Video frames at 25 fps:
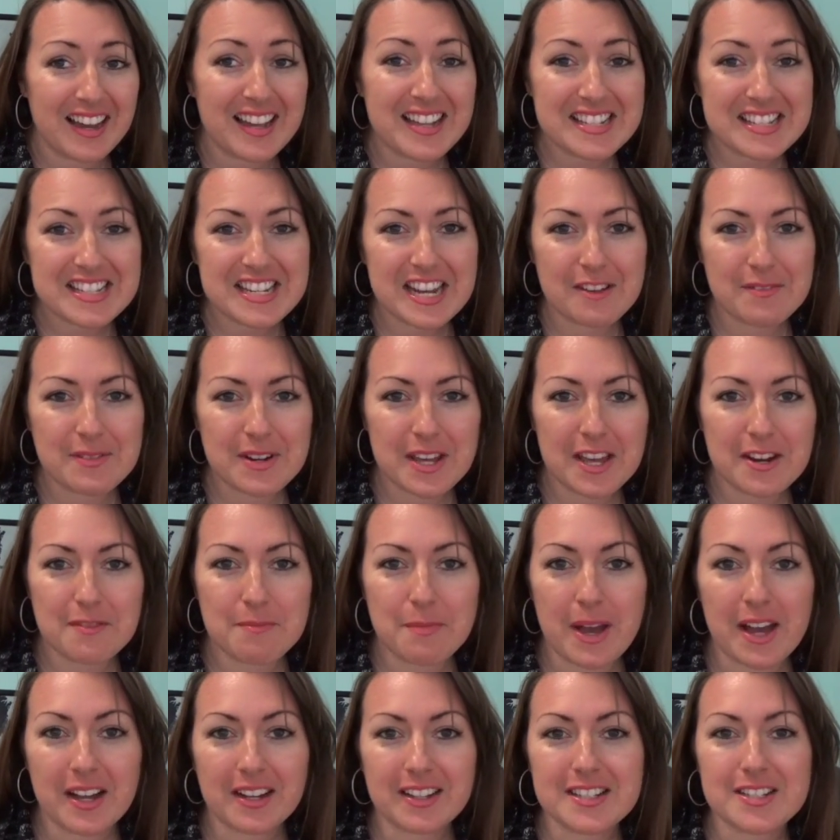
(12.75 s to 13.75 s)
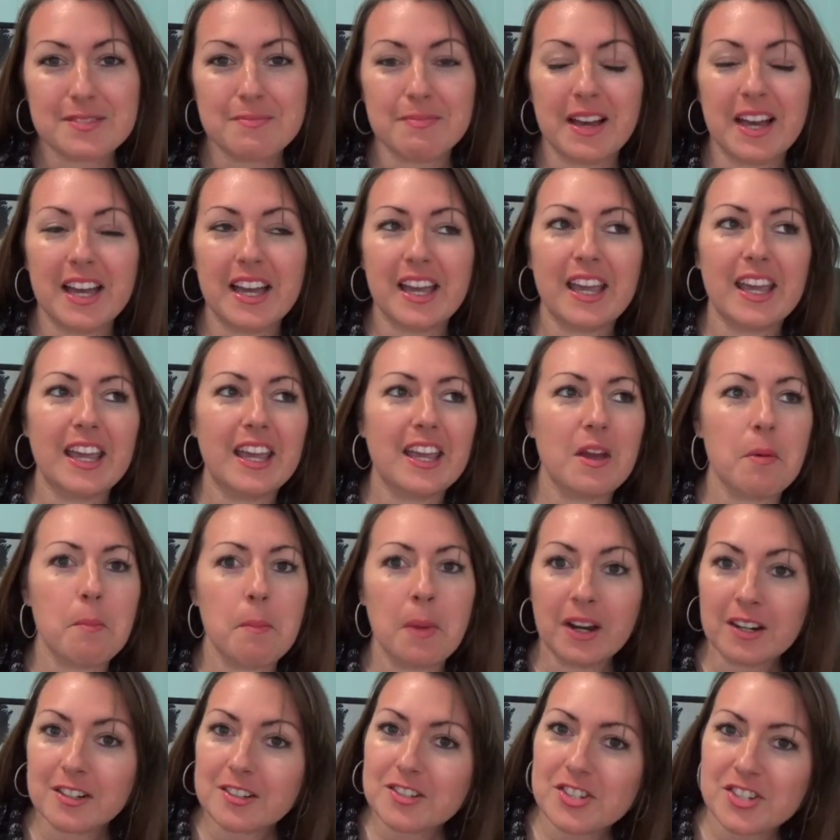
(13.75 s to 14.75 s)
It's time to unbox my
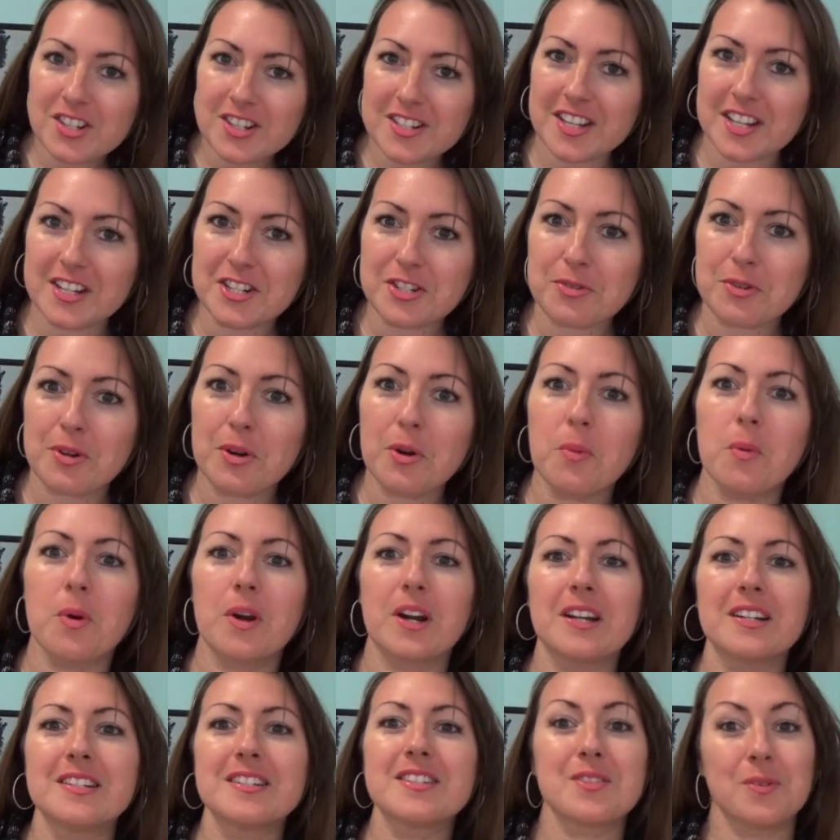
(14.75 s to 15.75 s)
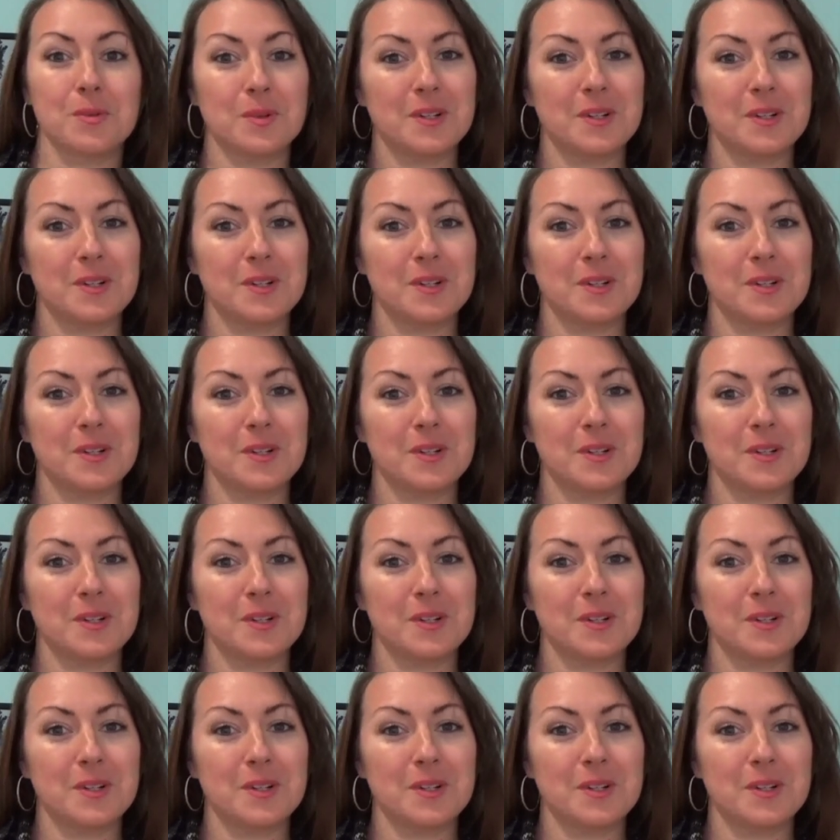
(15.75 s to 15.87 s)
March Essential Rewards